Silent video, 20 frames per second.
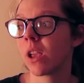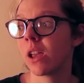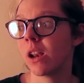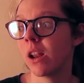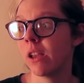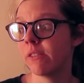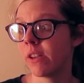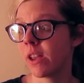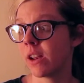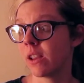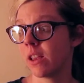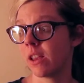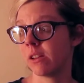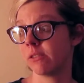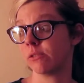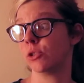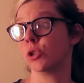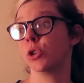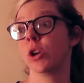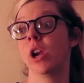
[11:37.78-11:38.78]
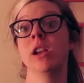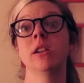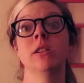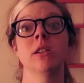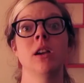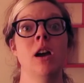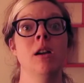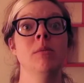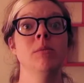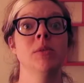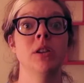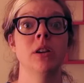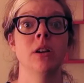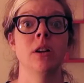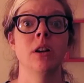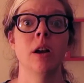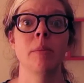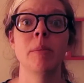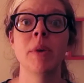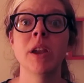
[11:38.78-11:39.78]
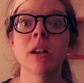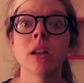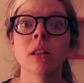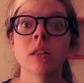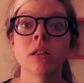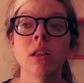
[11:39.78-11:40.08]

And I've had a lot of great times here. I made a